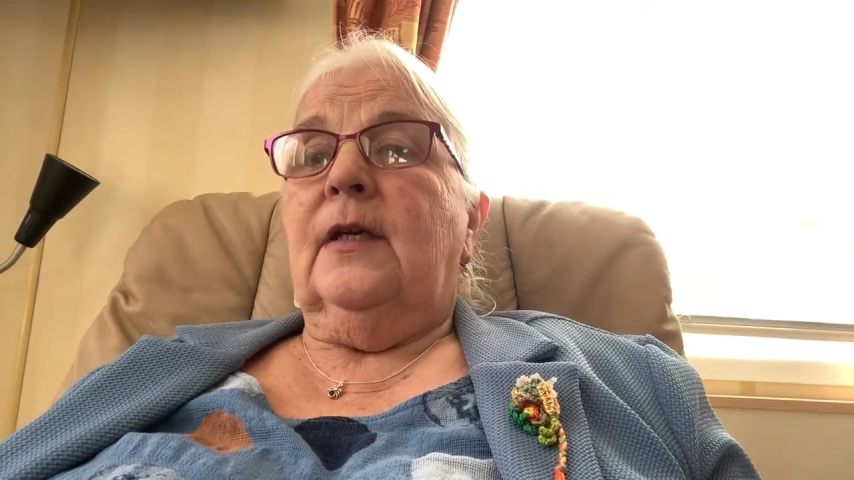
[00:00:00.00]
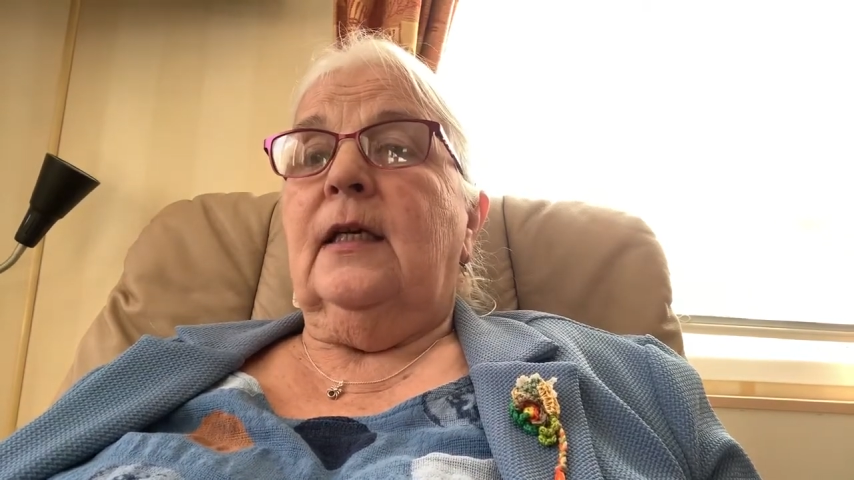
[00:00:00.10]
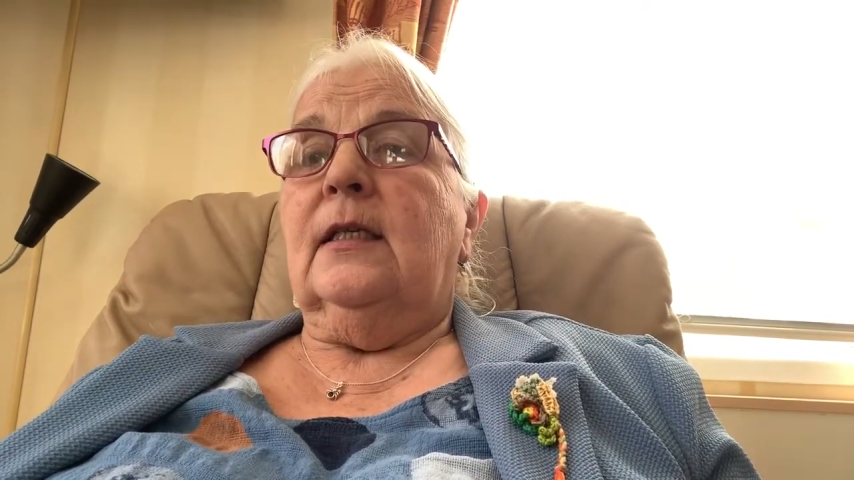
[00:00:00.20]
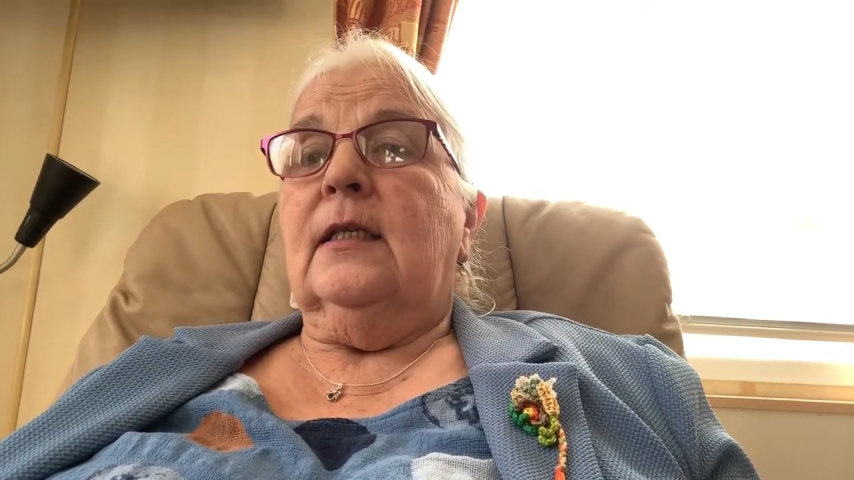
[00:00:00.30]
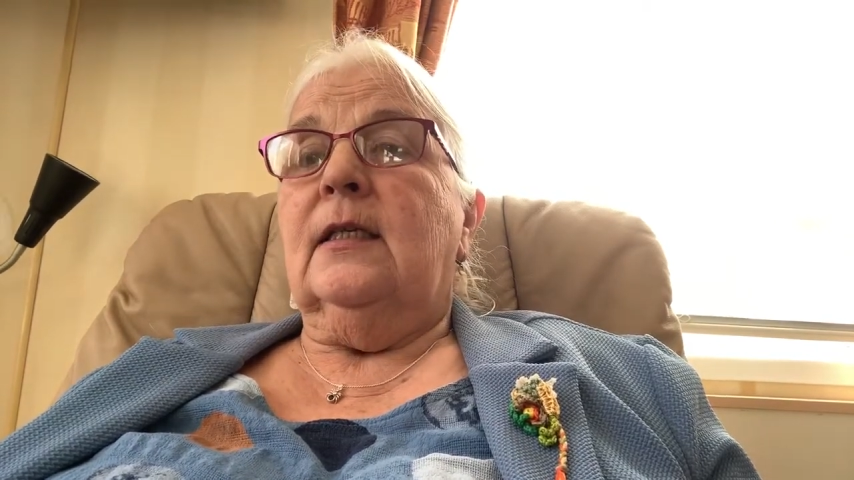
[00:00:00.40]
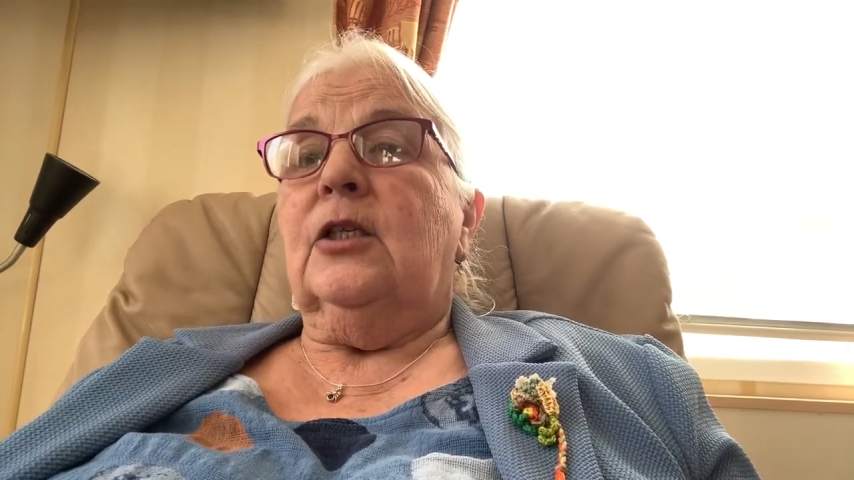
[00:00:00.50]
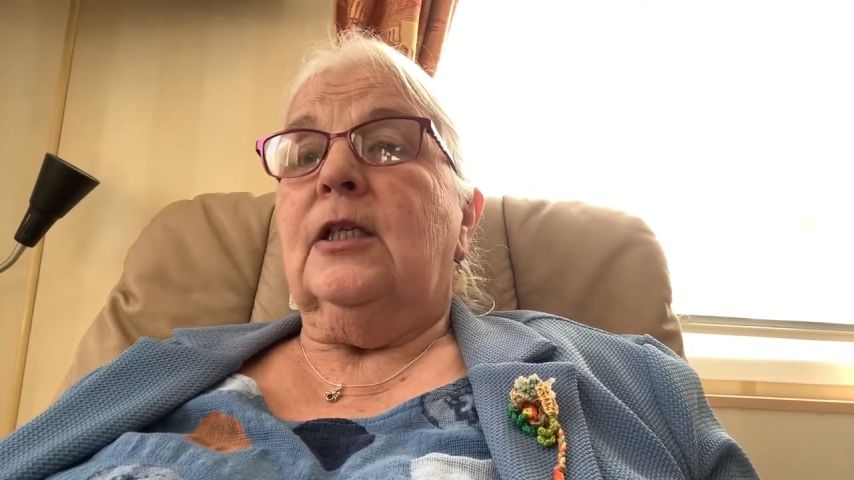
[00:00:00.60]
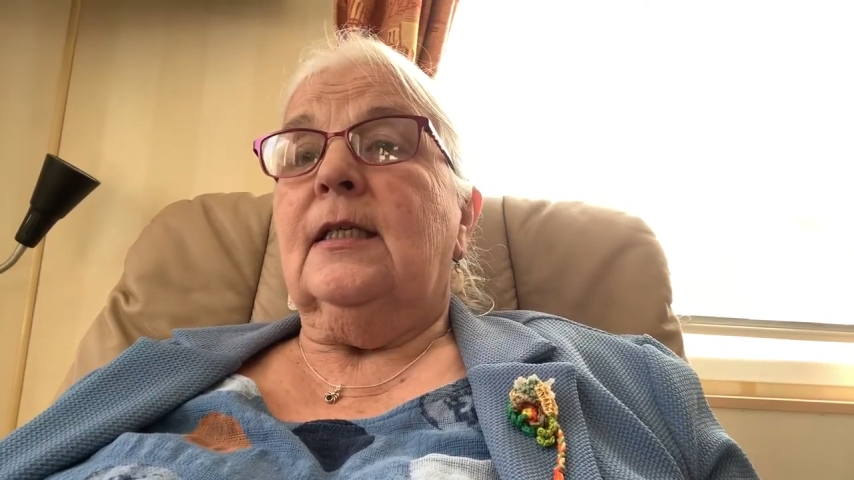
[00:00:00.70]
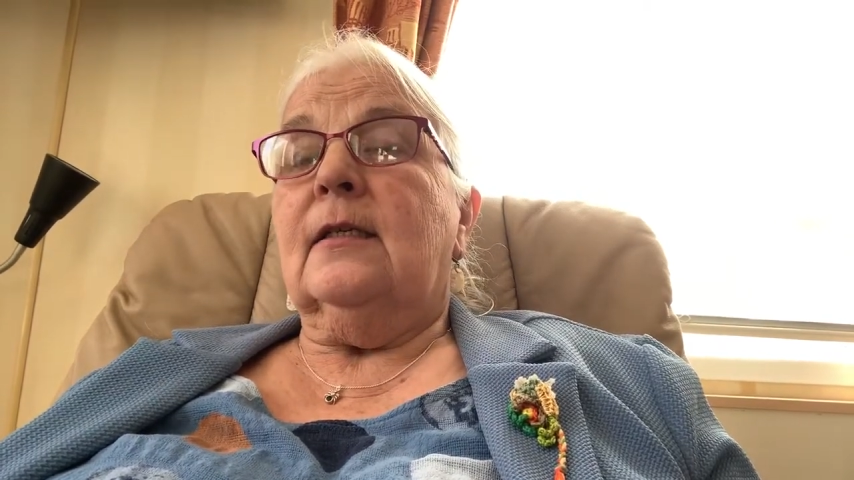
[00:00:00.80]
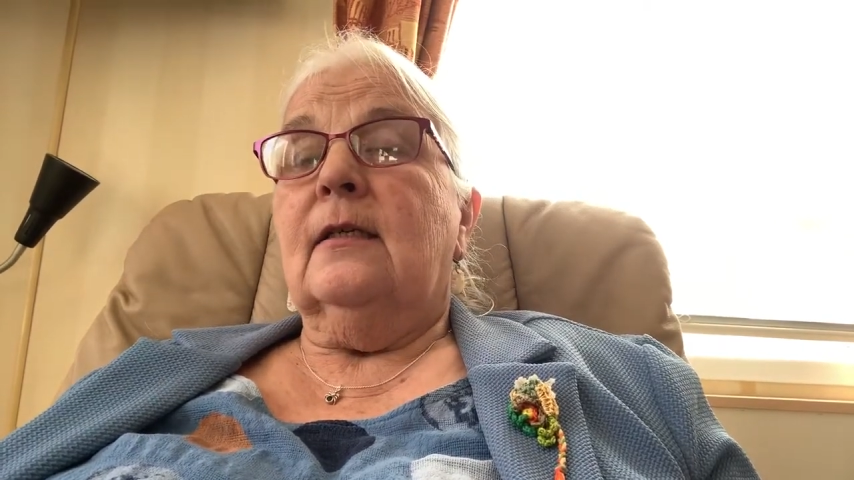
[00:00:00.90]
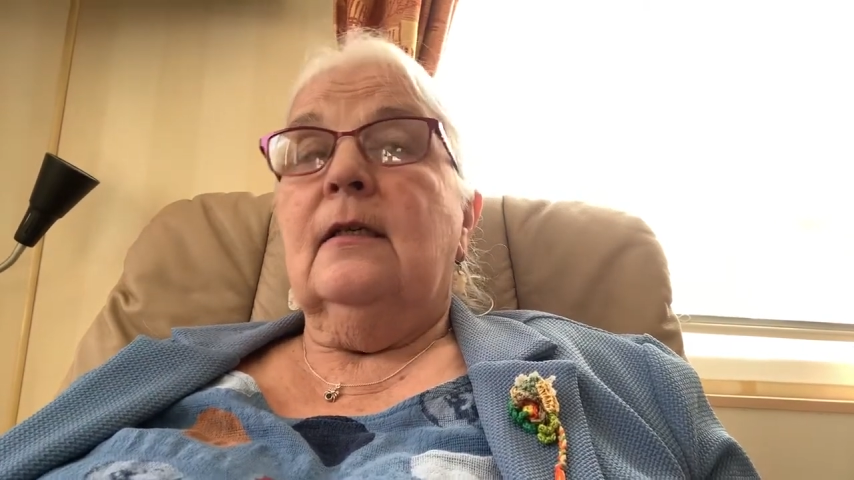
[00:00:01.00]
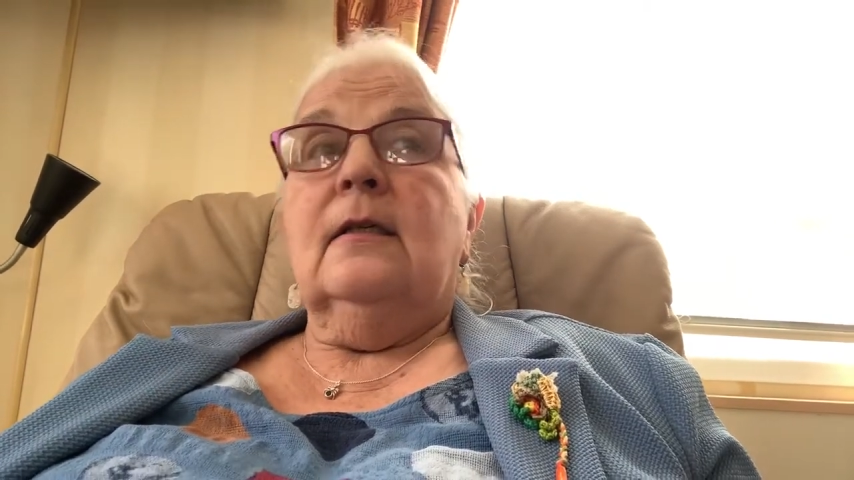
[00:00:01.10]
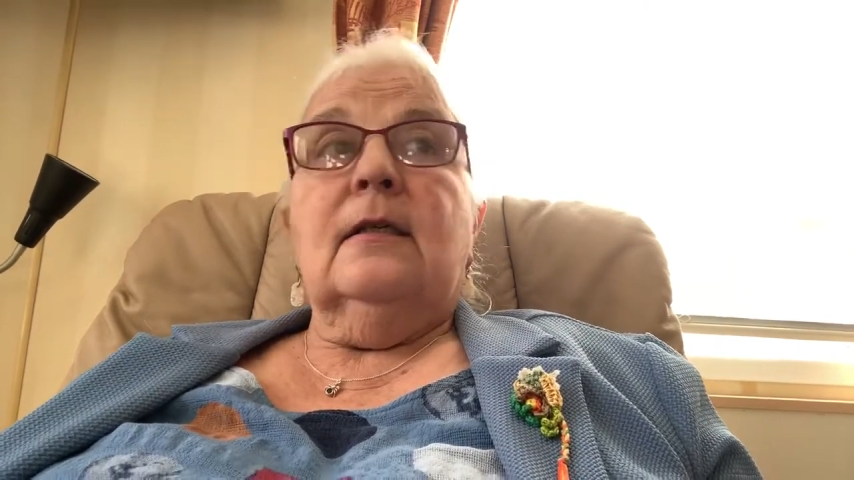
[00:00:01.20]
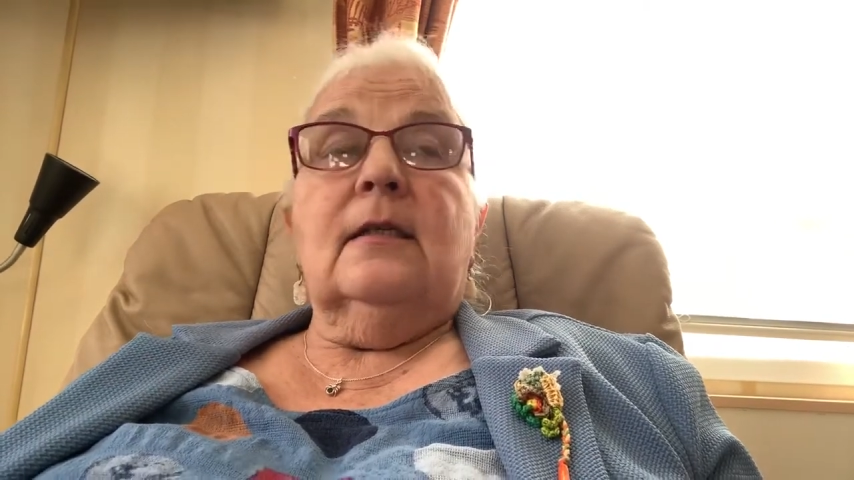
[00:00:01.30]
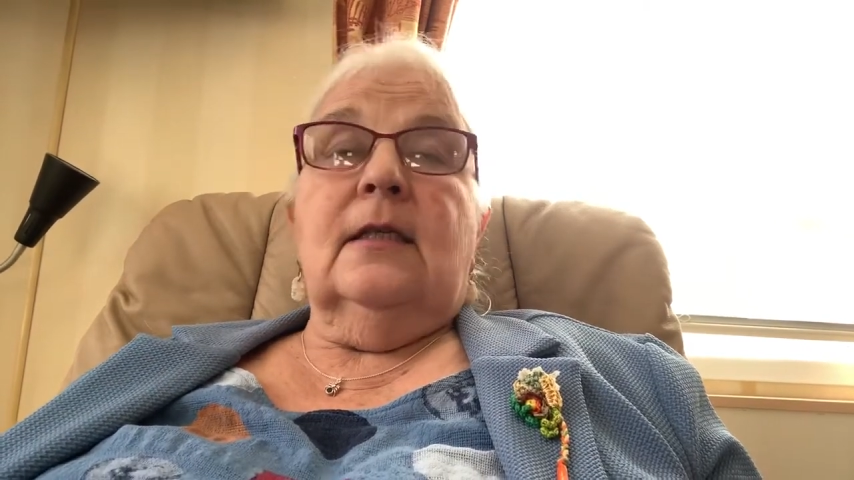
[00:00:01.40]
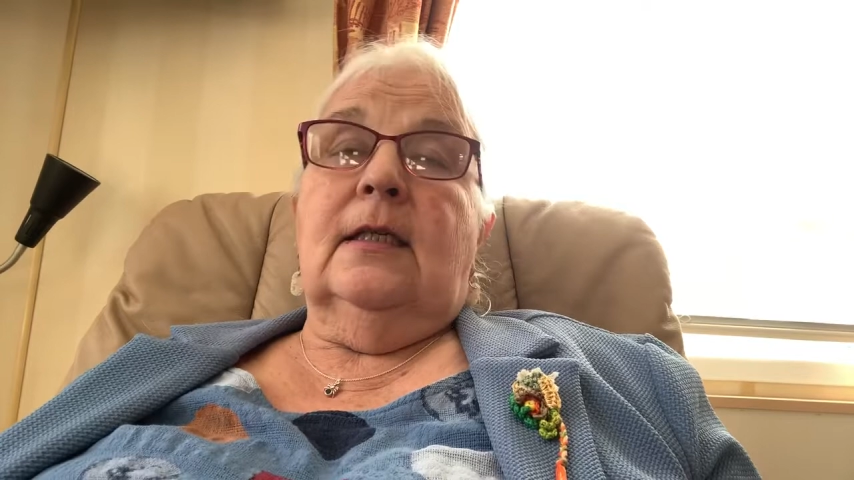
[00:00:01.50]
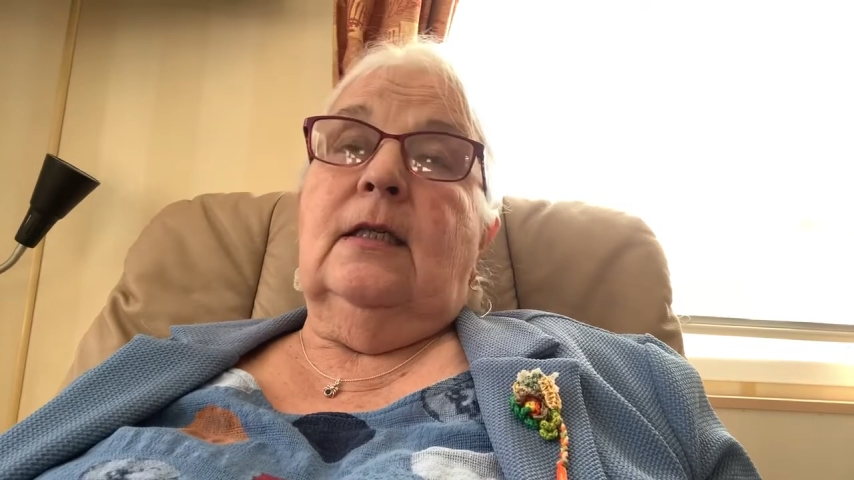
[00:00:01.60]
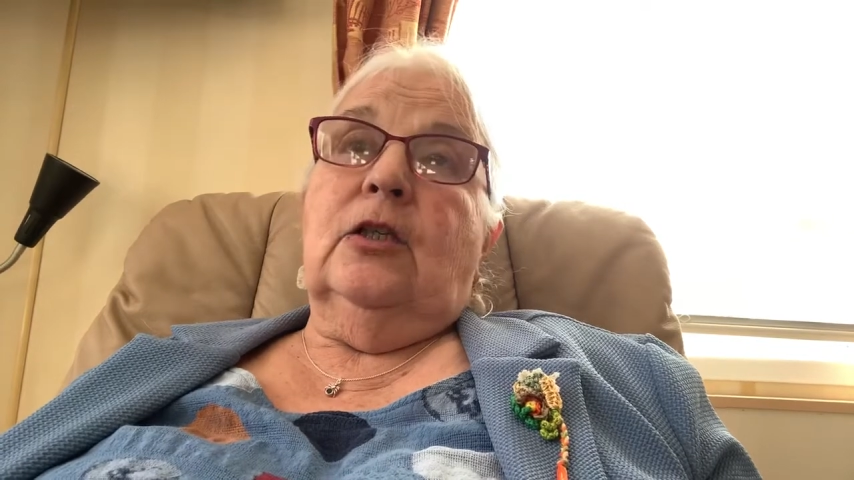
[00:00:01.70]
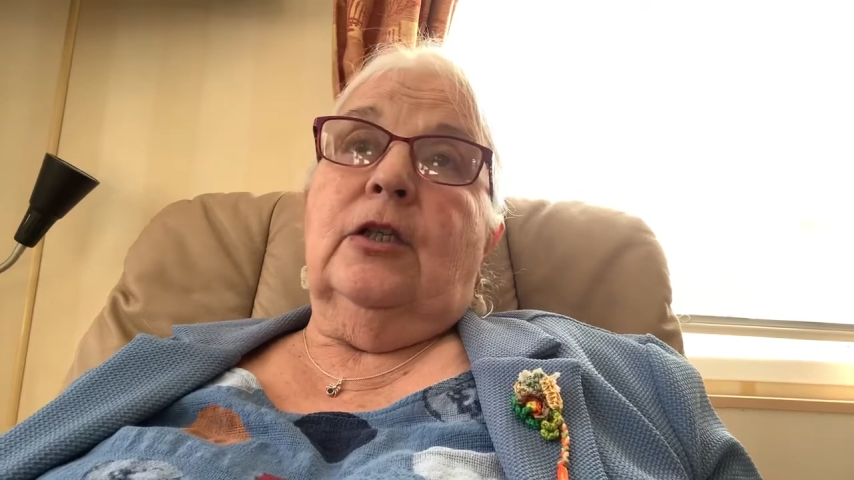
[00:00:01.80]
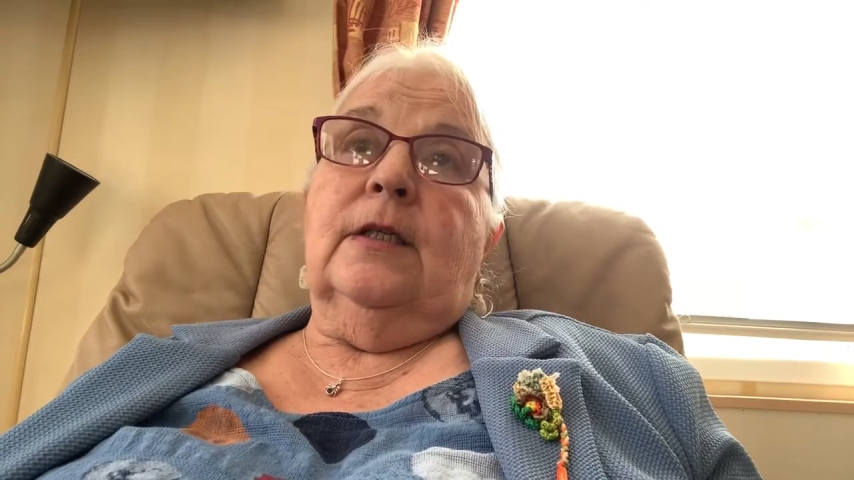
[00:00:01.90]
can teach this to
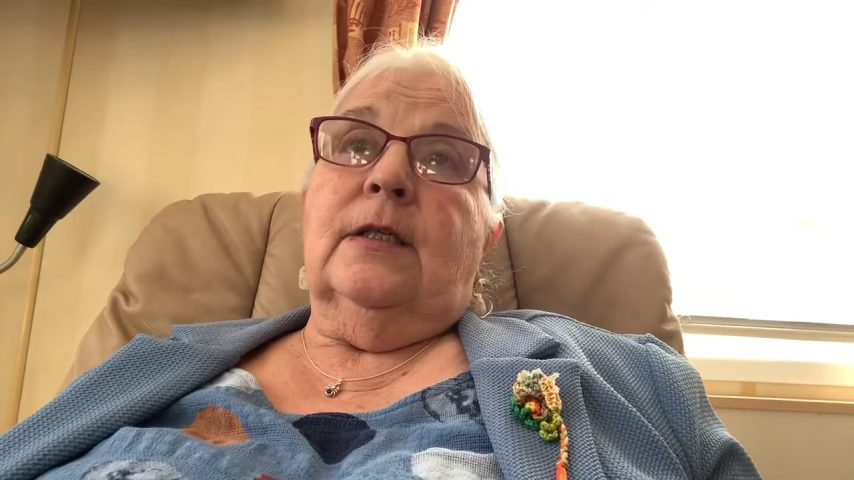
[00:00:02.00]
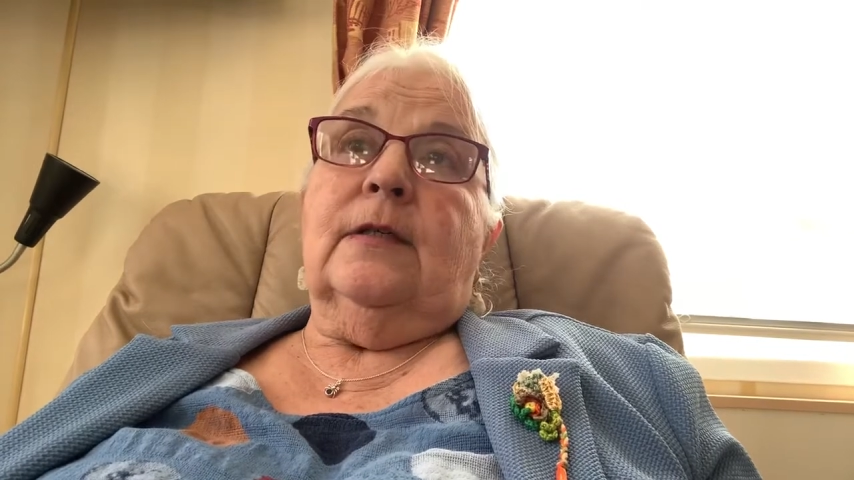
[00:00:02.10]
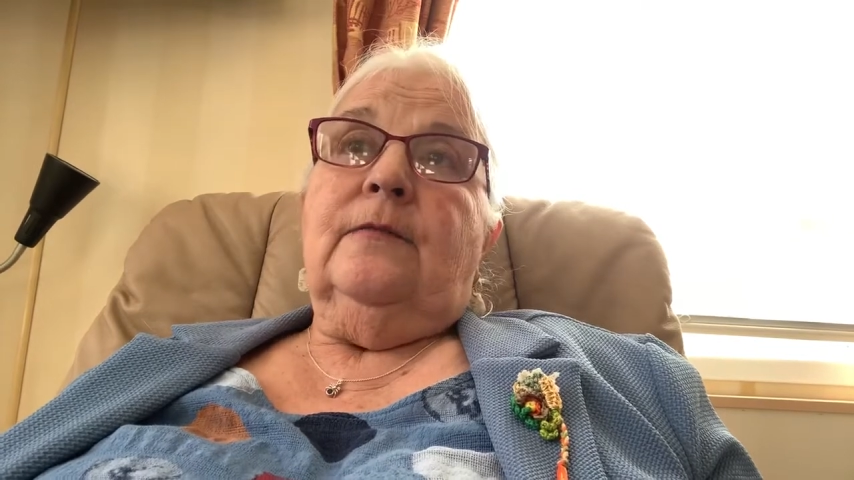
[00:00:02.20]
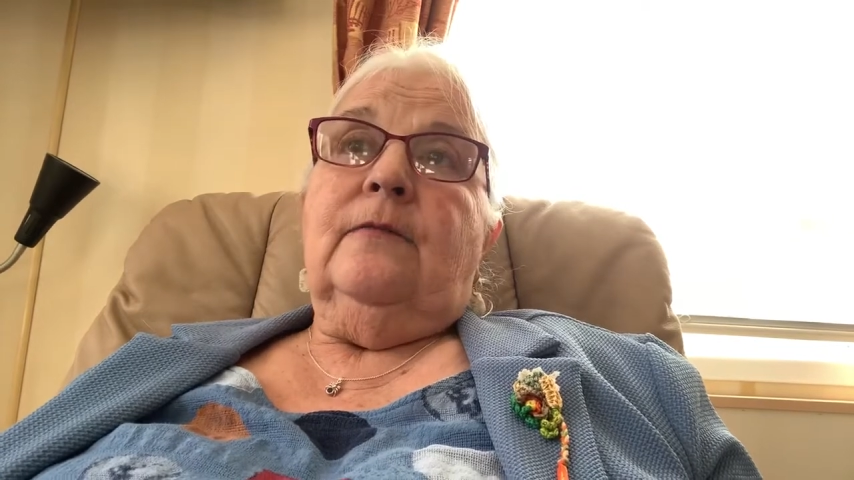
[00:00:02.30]
teachers,